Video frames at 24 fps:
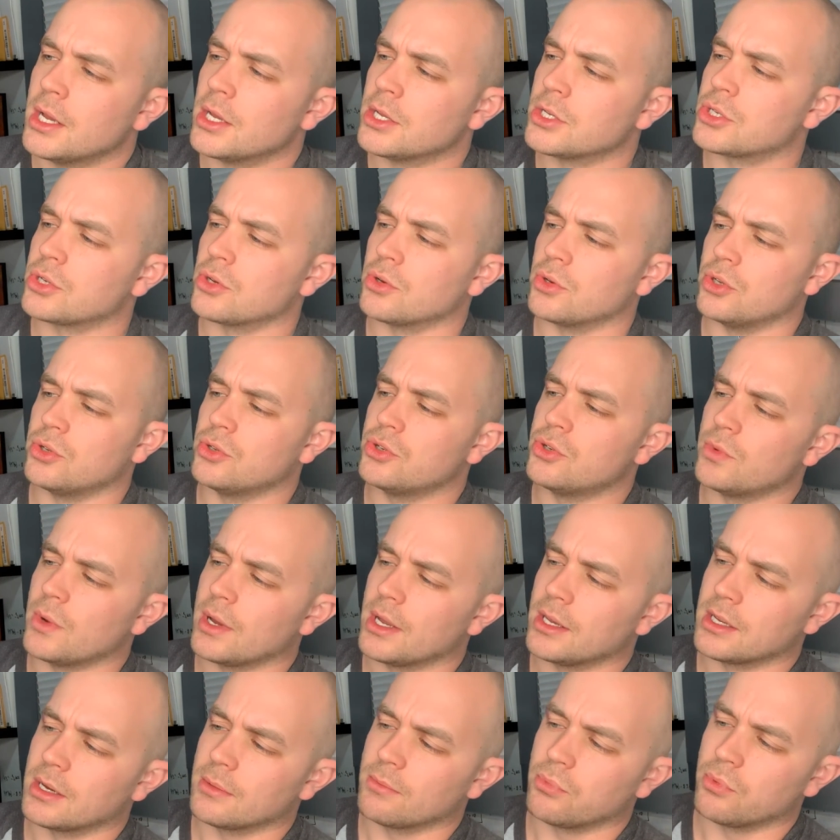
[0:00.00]
So you do
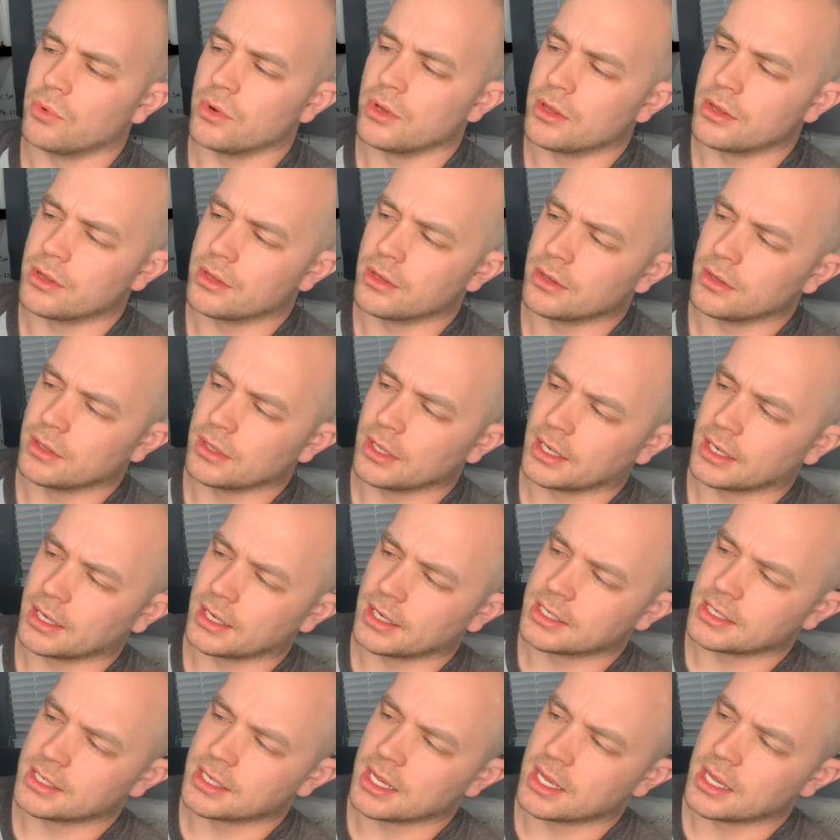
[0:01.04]
end up with, like I
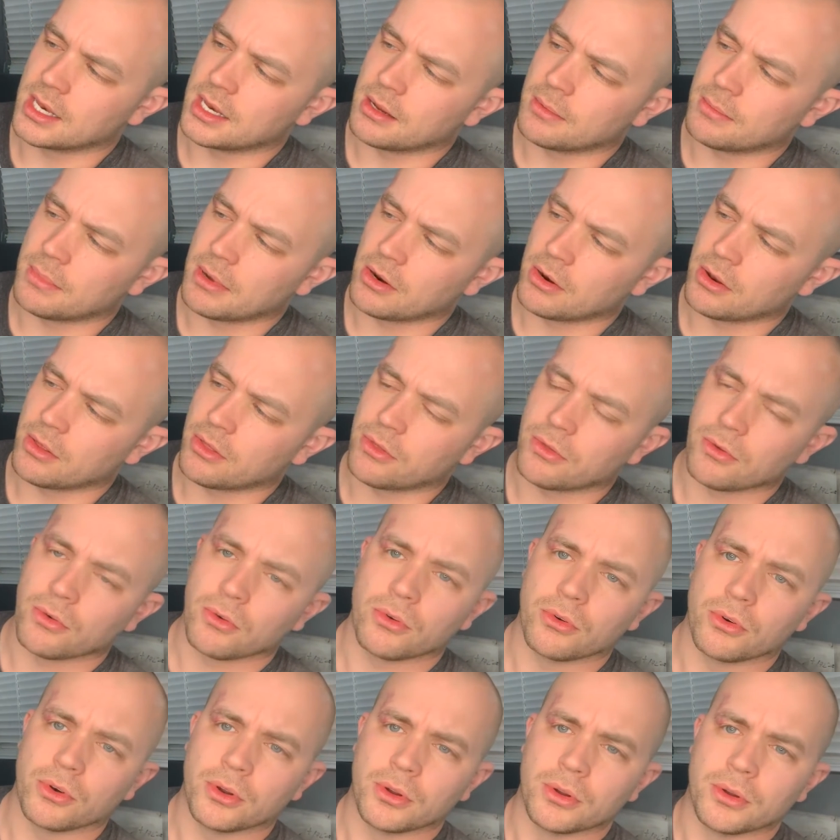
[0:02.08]
said, about a
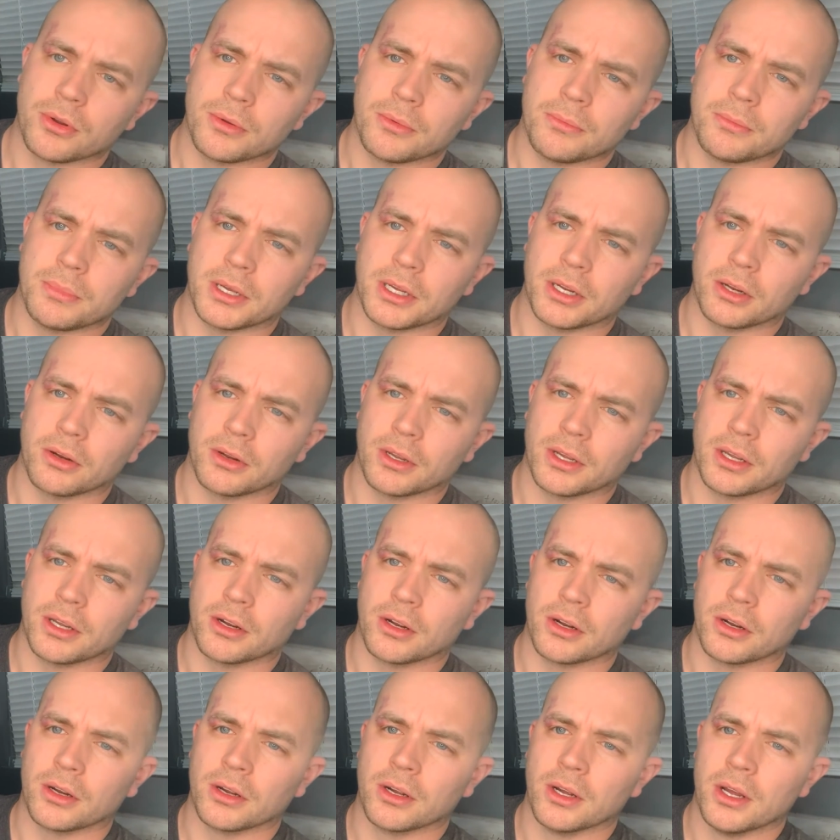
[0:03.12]
third bigger
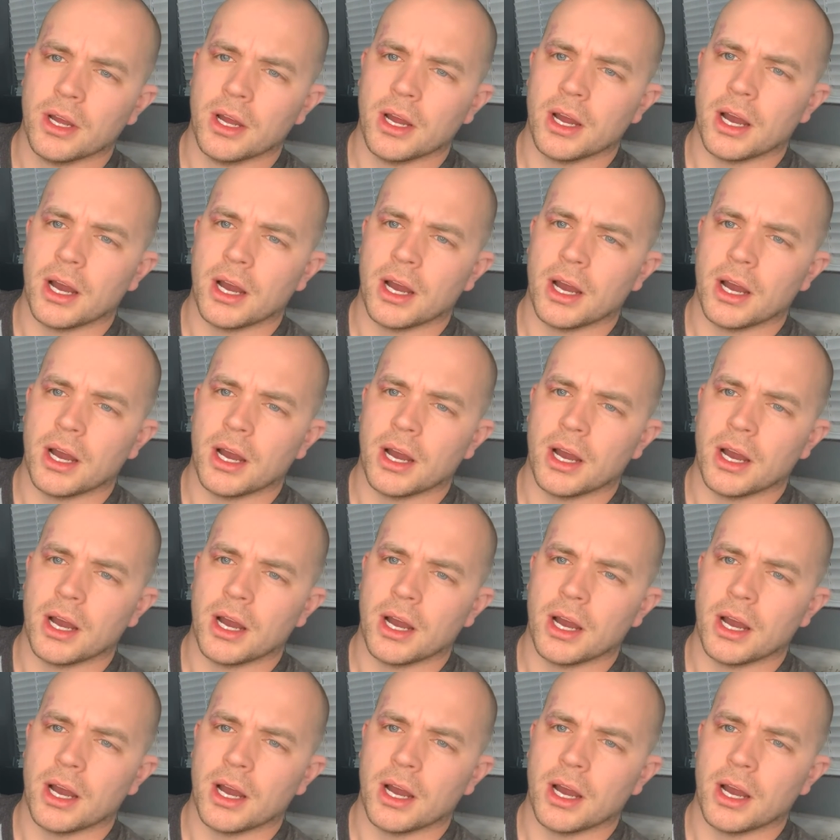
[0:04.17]
here.